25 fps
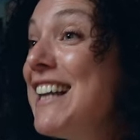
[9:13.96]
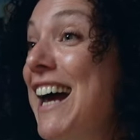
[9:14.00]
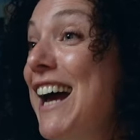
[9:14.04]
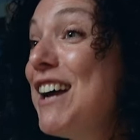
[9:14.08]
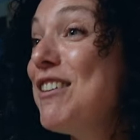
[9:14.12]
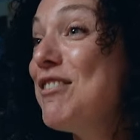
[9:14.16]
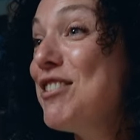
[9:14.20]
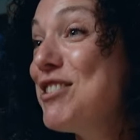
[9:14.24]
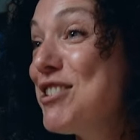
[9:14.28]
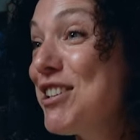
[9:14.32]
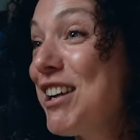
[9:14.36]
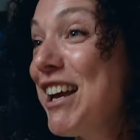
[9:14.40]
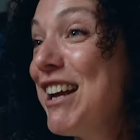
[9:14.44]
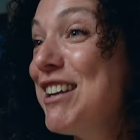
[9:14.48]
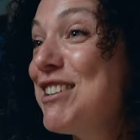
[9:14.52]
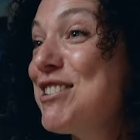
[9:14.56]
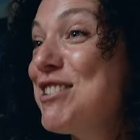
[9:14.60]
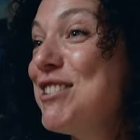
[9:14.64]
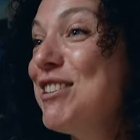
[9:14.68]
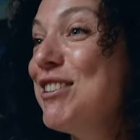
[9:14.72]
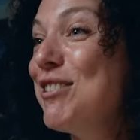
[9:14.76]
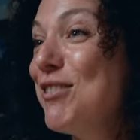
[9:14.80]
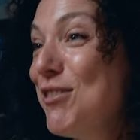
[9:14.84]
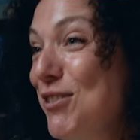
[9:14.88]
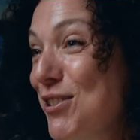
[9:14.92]
in higher
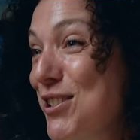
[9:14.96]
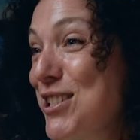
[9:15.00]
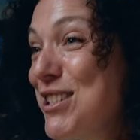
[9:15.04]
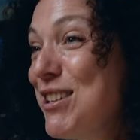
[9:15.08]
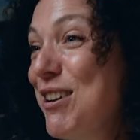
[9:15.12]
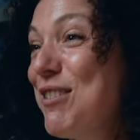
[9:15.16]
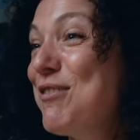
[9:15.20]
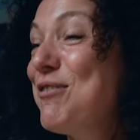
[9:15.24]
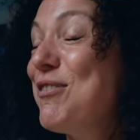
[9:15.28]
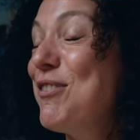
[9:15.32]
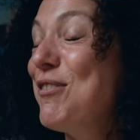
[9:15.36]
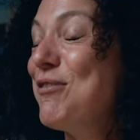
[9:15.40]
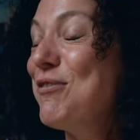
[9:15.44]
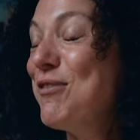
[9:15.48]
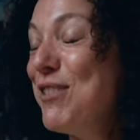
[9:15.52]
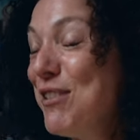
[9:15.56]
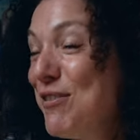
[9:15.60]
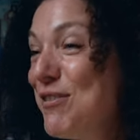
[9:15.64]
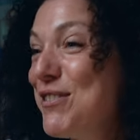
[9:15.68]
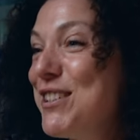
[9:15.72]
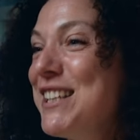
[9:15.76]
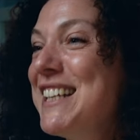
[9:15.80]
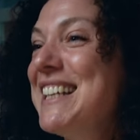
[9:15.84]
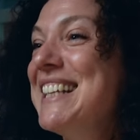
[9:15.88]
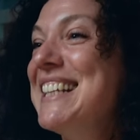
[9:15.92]
education also for
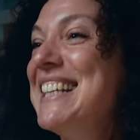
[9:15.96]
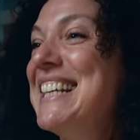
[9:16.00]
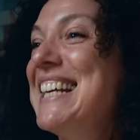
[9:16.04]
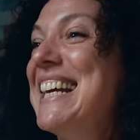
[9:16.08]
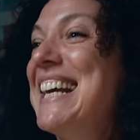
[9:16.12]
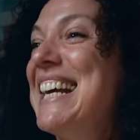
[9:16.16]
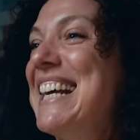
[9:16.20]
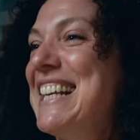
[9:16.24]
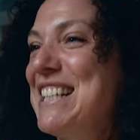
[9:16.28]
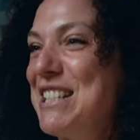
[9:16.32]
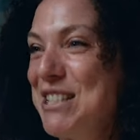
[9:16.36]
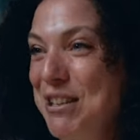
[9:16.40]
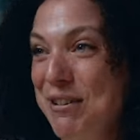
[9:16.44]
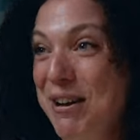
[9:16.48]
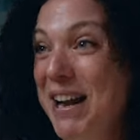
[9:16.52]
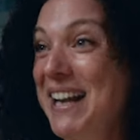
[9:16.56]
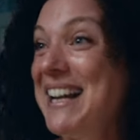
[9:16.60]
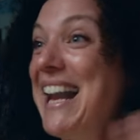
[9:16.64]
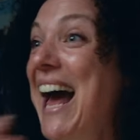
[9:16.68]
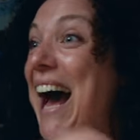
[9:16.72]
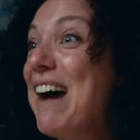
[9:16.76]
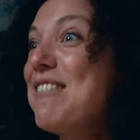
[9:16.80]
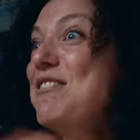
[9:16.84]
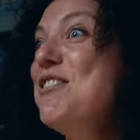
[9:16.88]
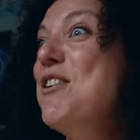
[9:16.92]
15 years, so I
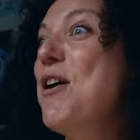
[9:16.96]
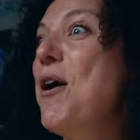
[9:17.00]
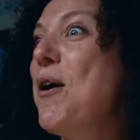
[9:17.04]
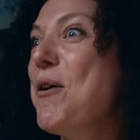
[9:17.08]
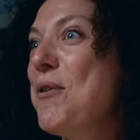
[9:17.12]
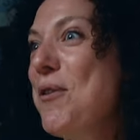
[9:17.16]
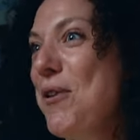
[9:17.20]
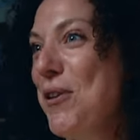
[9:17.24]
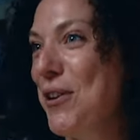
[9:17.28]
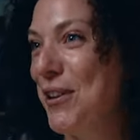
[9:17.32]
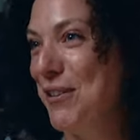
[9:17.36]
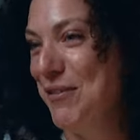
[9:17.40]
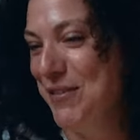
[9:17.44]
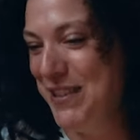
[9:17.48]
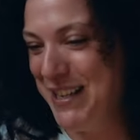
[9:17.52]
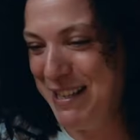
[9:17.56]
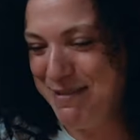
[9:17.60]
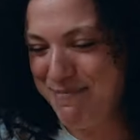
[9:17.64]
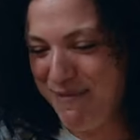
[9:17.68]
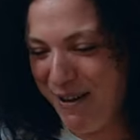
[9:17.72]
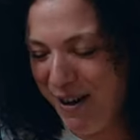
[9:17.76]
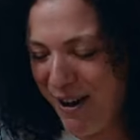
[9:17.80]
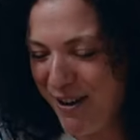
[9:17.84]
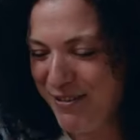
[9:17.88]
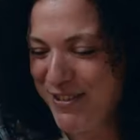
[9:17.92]
now know all of
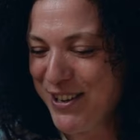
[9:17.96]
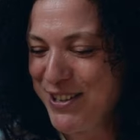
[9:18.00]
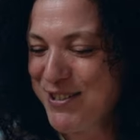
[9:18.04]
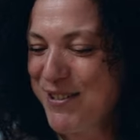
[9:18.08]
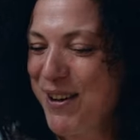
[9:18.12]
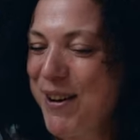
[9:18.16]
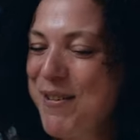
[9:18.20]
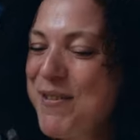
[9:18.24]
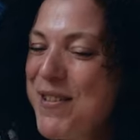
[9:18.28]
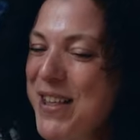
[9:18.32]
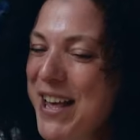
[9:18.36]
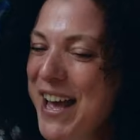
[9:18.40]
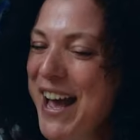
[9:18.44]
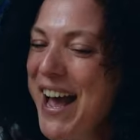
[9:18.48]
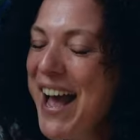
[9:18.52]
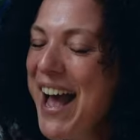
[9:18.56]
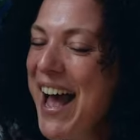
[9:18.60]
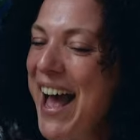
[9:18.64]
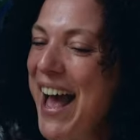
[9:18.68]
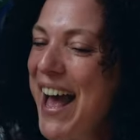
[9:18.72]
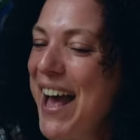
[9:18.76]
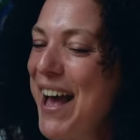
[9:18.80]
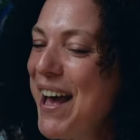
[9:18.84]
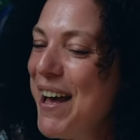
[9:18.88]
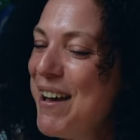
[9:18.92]
this part of it as well.
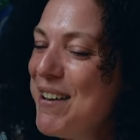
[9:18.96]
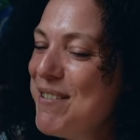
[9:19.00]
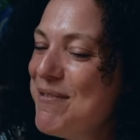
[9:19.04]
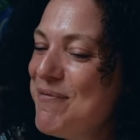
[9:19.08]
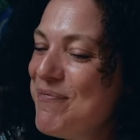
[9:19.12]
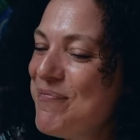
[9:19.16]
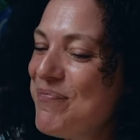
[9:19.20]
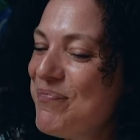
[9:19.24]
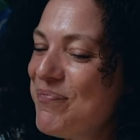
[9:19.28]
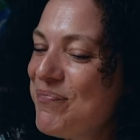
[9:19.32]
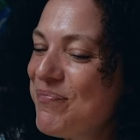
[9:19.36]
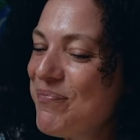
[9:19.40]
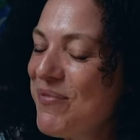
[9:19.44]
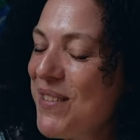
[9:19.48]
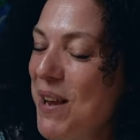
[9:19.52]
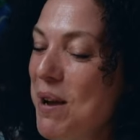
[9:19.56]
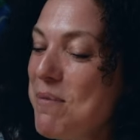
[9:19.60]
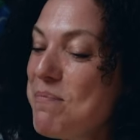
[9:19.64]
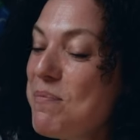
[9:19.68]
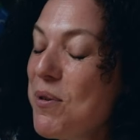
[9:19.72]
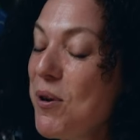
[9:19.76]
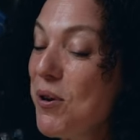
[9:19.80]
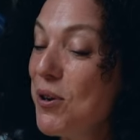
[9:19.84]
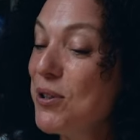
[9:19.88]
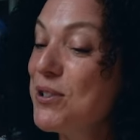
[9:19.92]
Um,
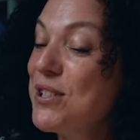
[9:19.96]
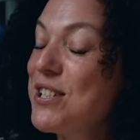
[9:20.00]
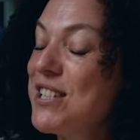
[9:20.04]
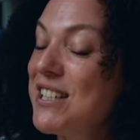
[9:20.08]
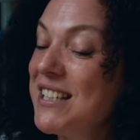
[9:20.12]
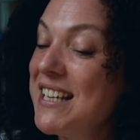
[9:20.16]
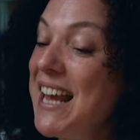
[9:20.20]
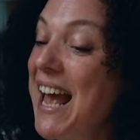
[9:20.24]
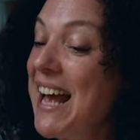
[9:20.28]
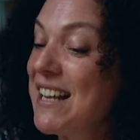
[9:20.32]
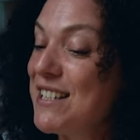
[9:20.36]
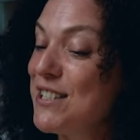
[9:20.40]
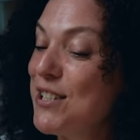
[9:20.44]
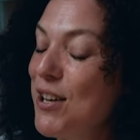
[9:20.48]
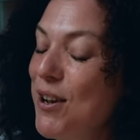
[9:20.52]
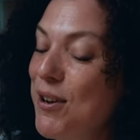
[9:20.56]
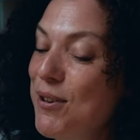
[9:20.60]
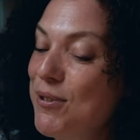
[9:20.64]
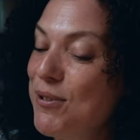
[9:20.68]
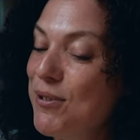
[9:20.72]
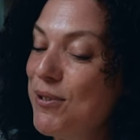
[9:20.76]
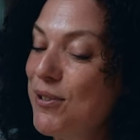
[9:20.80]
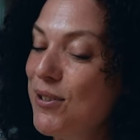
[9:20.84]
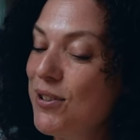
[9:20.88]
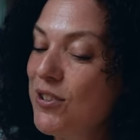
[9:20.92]
but yeah,
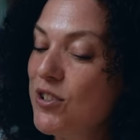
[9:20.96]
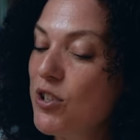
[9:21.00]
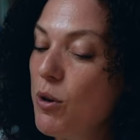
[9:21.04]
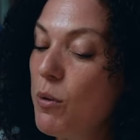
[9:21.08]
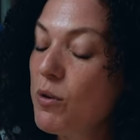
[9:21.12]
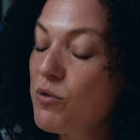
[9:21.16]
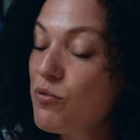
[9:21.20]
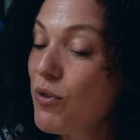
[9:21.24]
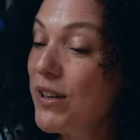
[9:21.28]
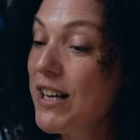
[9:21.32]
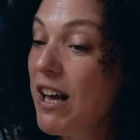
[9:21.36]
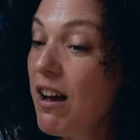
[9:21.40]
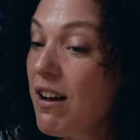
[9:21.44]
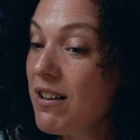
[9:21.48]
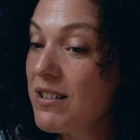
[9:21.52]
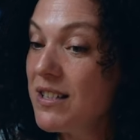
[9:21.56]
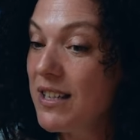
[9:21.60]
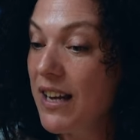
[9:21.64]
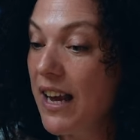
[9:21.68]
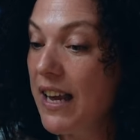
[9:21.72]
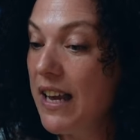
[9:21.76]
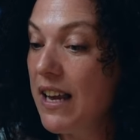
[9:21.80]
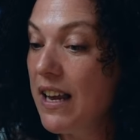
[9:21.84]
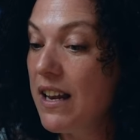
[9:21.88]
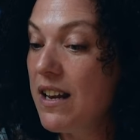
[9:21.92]
so so it was really hard
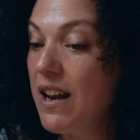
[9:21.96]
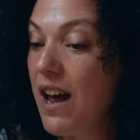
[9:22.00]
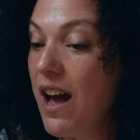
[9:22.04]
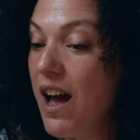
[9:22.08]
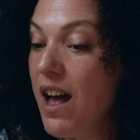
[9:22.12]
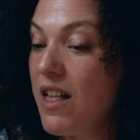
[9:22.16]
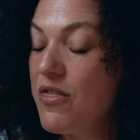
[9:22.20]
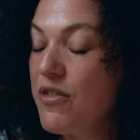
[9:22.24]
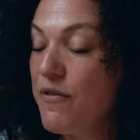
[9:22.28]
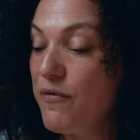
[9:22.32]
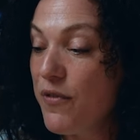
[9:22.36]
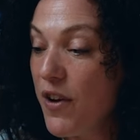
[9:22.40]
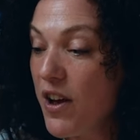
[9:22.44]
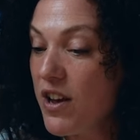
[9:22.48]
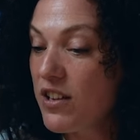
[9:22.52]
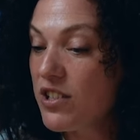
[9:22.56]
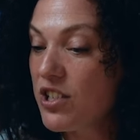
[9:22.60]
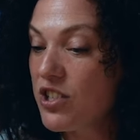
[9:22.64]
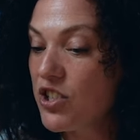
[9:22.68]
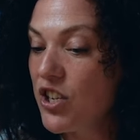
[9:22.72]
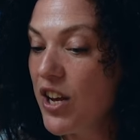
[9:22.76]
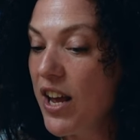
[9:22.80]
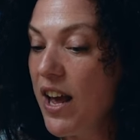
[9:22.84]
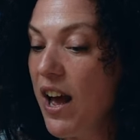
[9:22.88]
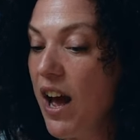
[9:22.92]
to get in. The
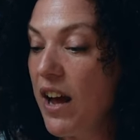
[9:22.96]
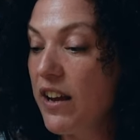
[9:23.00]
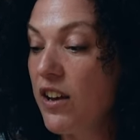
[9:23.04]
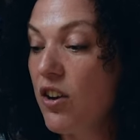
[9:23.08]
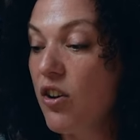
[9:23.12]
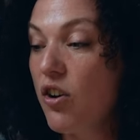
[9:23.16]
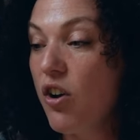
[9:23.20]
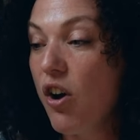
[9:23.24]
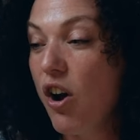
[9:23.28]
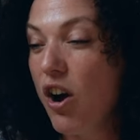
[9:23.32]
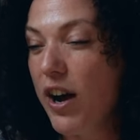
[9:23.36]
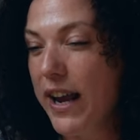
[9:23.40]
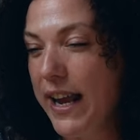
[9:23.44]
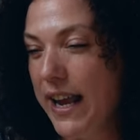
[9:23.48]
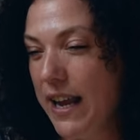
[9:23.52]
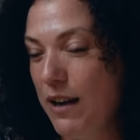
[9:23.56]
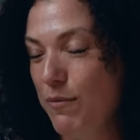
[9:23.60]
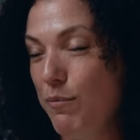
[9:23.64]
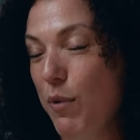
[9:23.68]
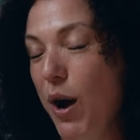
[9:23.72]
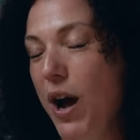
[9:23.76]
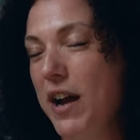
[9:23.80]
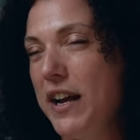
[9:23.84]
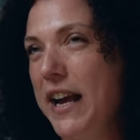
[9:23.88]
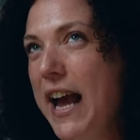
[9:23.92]
first year I got
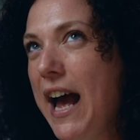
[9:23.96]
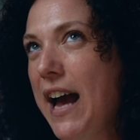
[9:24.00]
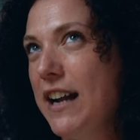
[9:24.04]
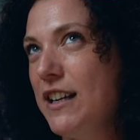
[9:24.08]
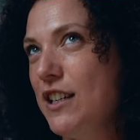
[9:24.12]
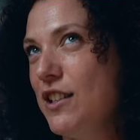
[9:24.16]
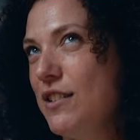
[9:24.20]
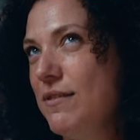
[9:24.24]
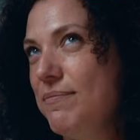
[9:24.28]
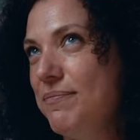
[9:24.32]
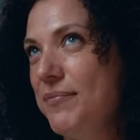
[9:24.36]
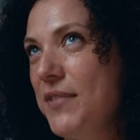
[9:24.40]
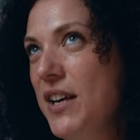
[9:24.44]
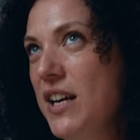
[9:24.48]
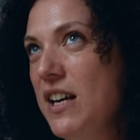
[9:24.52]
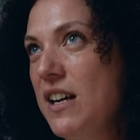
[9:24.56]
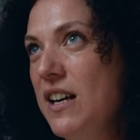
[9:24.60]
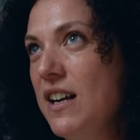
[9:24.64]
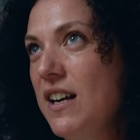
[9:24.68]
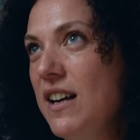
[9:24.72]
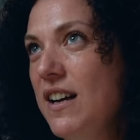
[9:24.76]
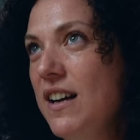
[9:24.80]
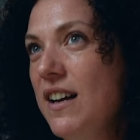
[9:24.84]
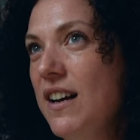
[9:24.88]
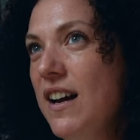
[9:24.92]
in, but I kind of
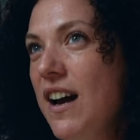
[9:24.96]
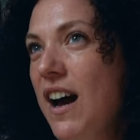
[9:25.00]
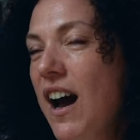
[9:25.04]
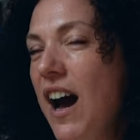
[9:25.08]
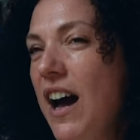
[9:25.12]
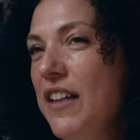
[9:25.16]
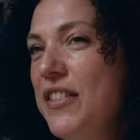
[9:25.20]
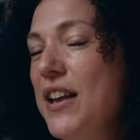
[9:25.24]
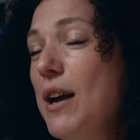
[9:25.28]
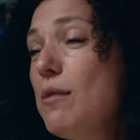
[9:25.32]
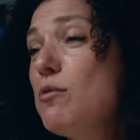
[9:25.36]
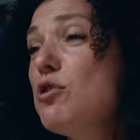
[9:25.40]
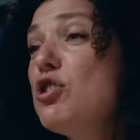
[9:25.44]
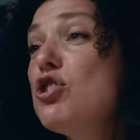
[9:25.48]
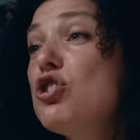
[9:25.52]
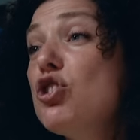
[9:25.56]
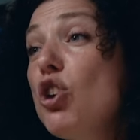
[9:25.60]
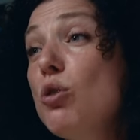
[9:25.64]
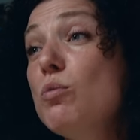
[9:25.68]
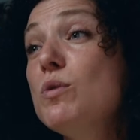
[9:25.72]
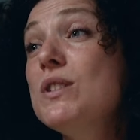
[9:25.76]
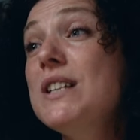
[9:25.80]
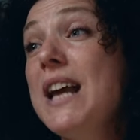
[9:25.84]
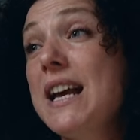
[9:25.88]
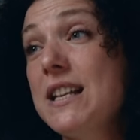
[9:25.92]
I think I was just
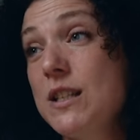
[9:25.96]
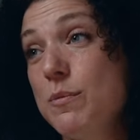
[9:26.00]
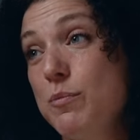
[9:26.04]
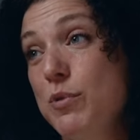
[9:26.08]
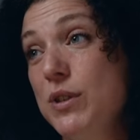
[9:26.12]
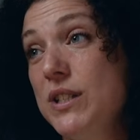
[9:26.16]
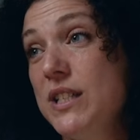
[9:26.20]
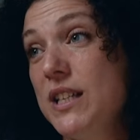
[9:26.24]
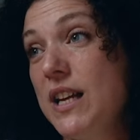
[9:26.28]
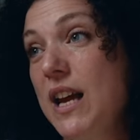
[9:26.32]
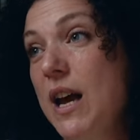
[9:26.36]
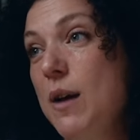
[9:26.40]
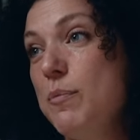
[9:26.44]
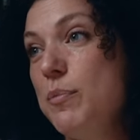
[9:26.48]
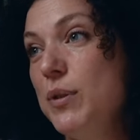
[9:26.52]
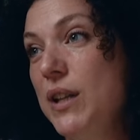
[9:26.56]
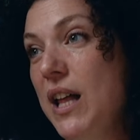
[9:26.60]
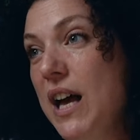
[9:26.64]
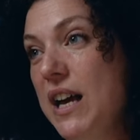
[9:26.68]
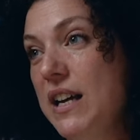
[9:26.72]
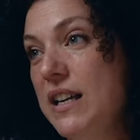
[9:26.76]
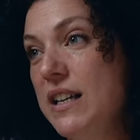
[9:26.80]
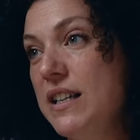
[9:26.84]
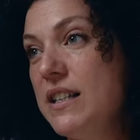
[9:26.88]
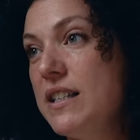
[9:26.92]
so desperate to get a
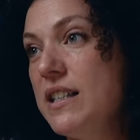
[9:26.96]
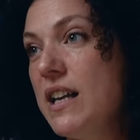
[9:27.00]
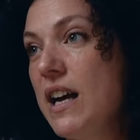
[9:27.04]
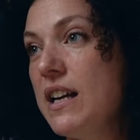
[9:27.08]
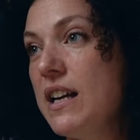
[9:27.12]
place